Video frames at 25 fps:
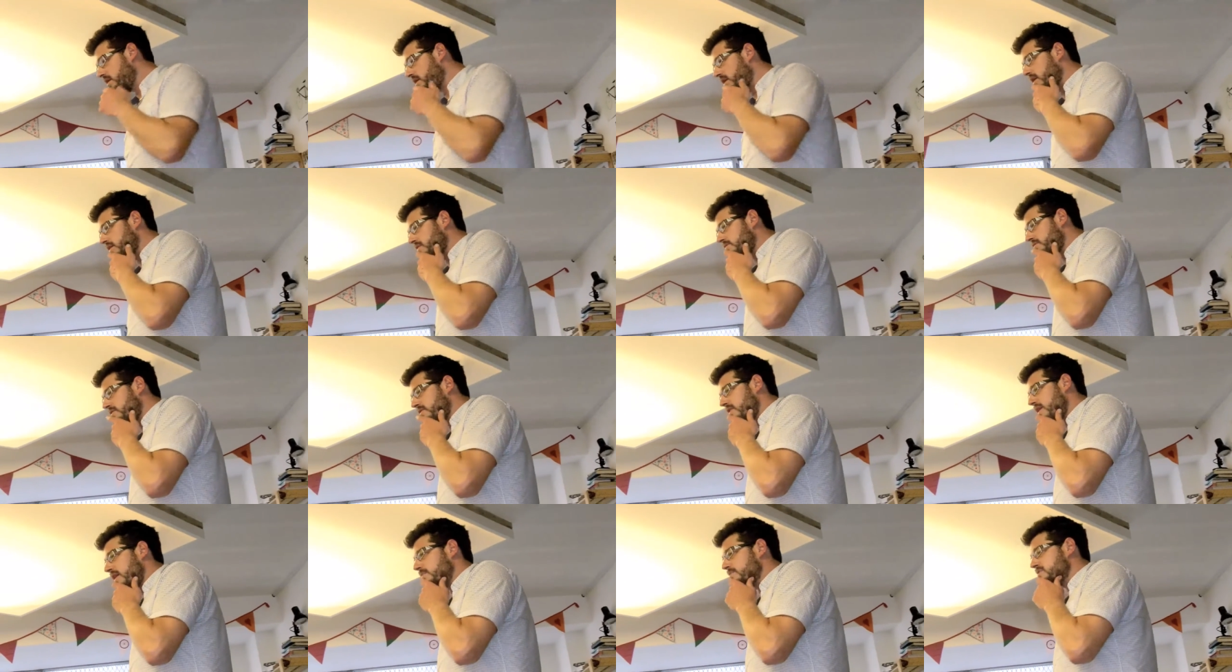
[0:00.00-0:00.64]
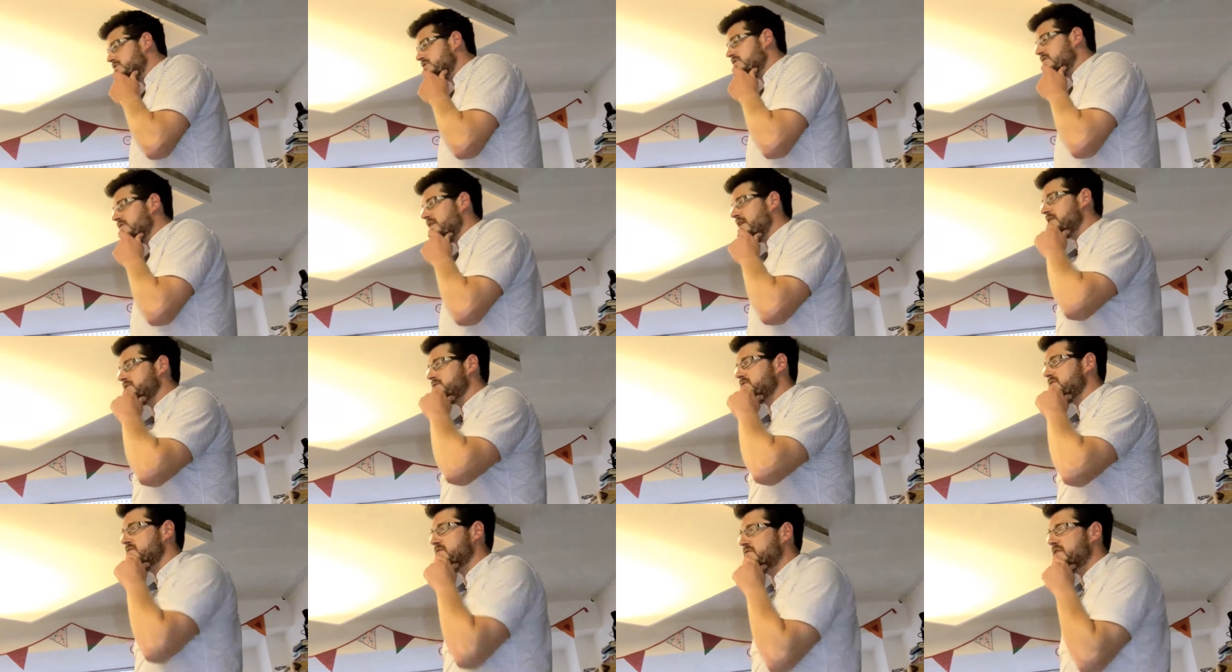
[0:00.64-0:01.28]
of
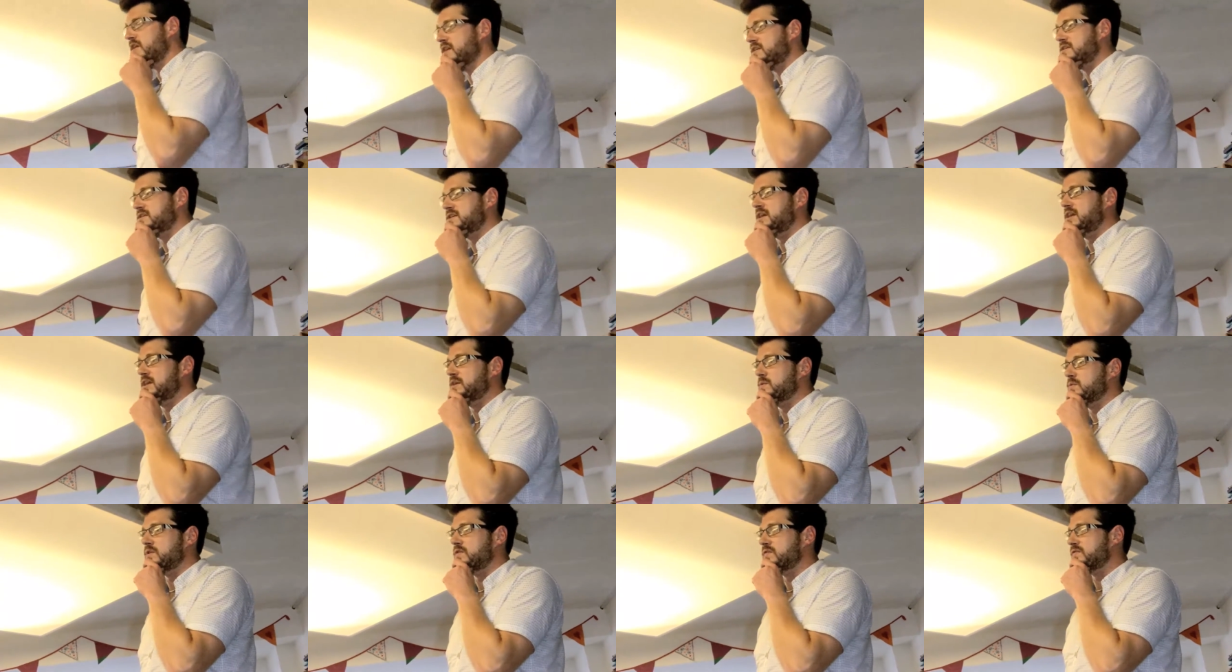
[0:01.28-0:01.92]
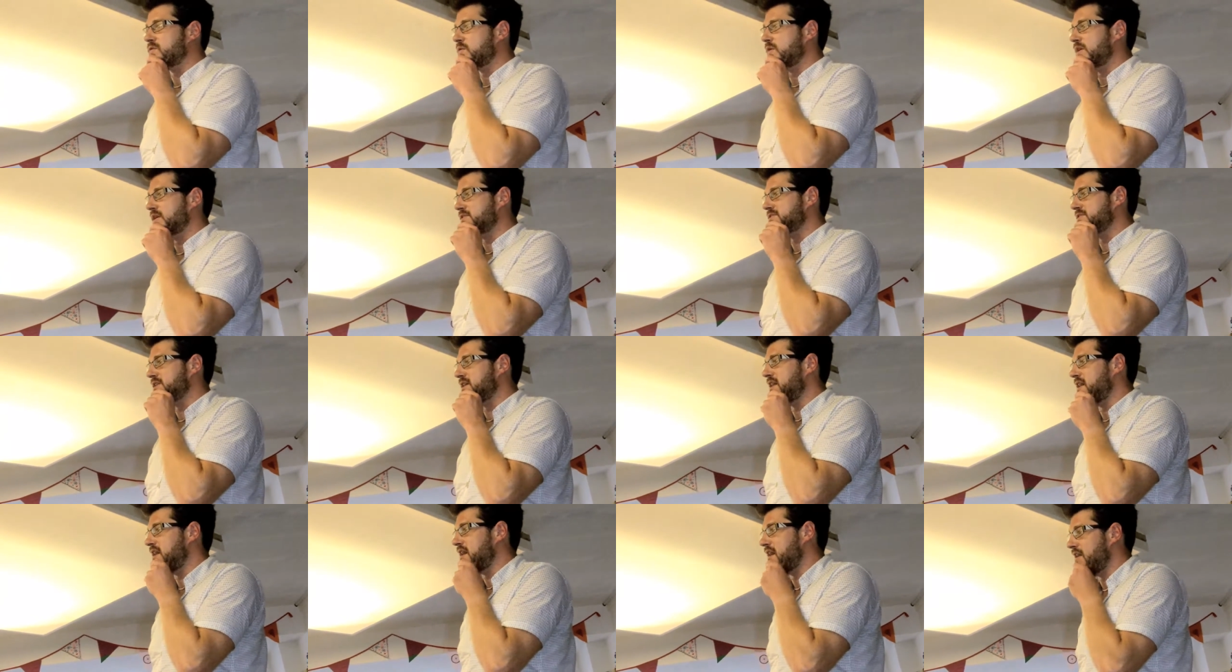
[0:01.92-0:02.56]
2013 with
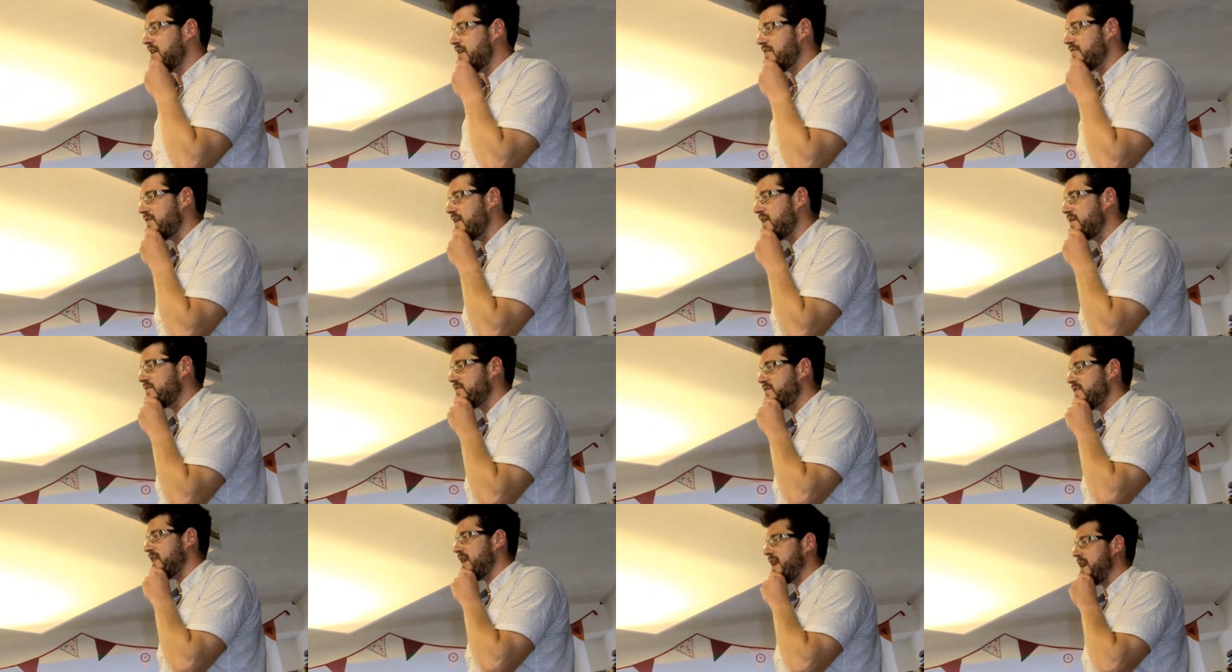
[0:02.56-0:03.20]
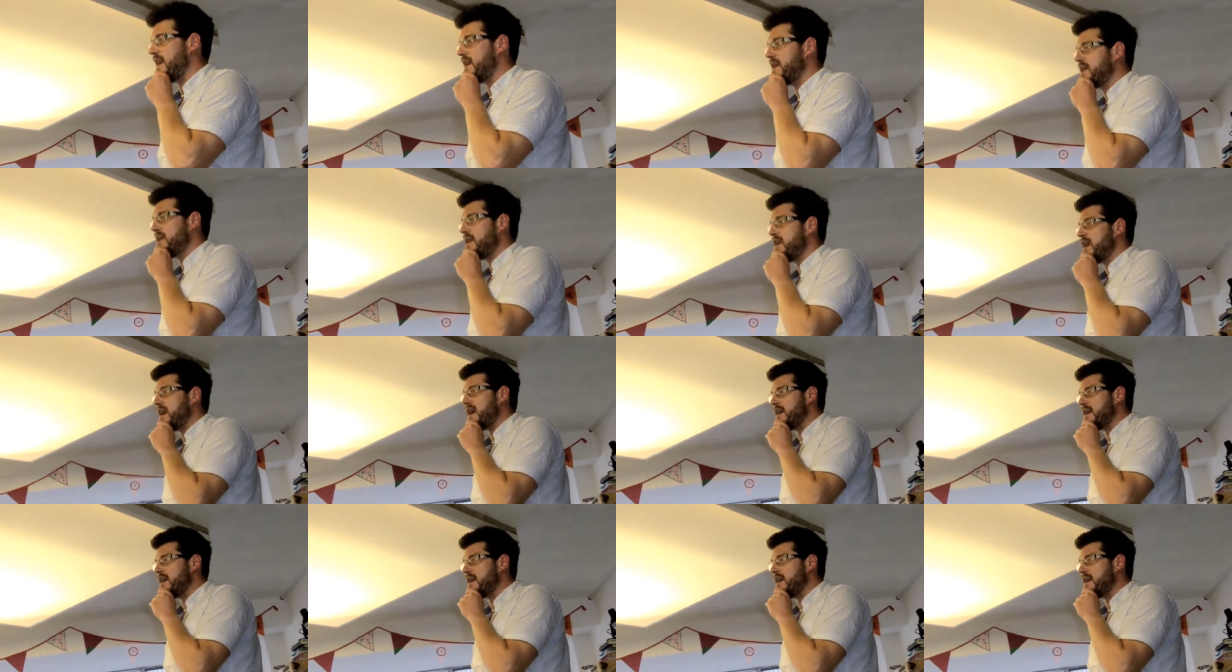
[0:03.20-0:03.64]
quite a fanfare.